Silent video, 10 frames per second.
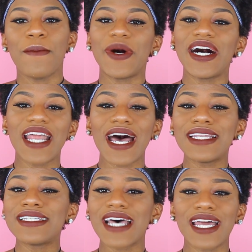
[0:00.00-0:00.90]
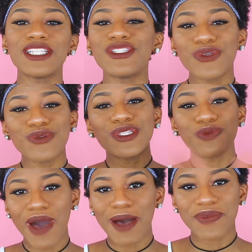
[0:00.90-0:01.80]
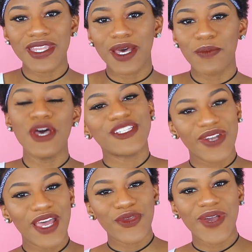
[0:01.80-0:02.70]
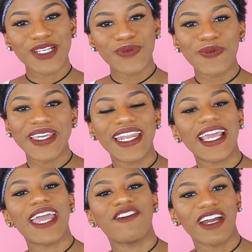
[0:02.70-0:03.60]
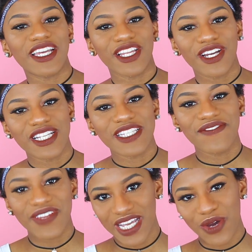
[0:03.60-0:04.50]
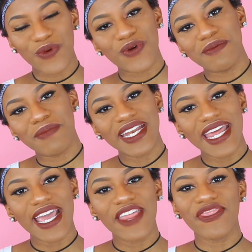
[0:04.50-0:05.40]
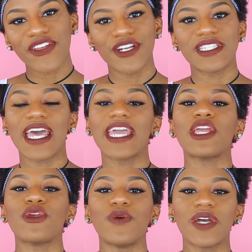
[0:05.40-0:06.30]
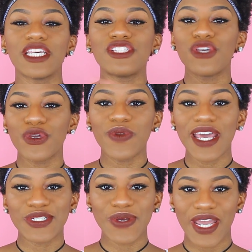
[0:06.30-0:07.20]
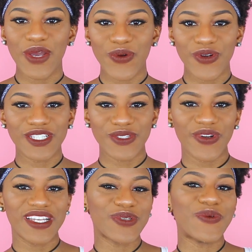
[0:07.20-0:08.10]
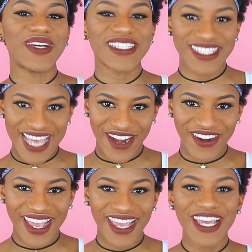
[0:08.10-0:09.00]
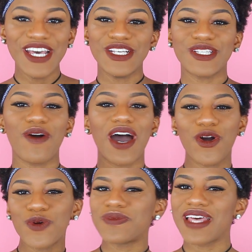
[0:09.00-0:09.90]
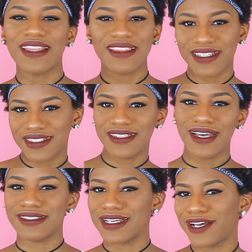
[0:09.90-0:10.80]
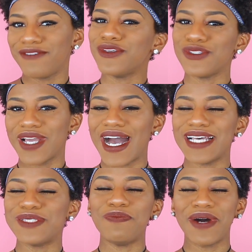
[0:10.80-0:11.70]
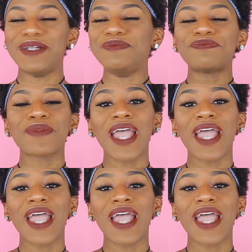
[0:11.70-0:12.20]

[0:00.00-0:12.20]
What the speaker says: but I decided to swap them. So now you guys will be getting a regular content video on Monday and Thursday, and you'll get two natural hair horror stories on Saturday. So I hope that this doesn't confuse you guys, but